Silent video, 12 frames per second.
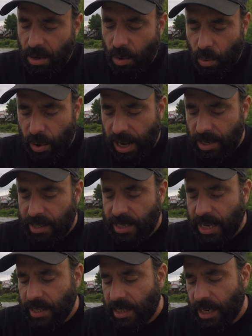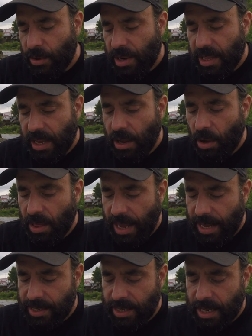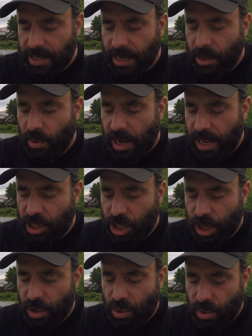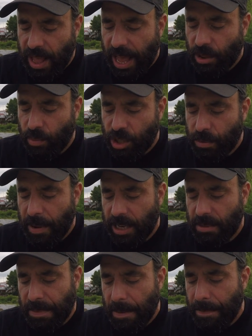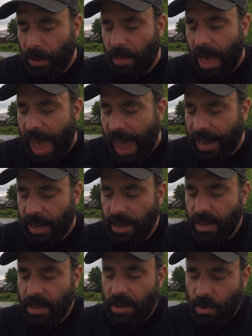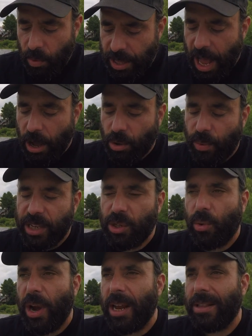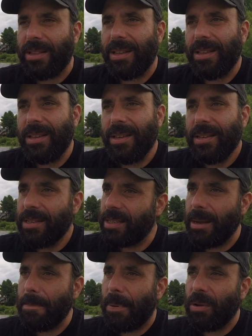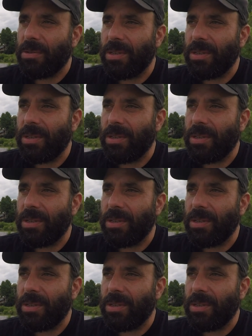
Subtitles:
Real sincerity only exists in relation to that which makes people act without restraint. Simple.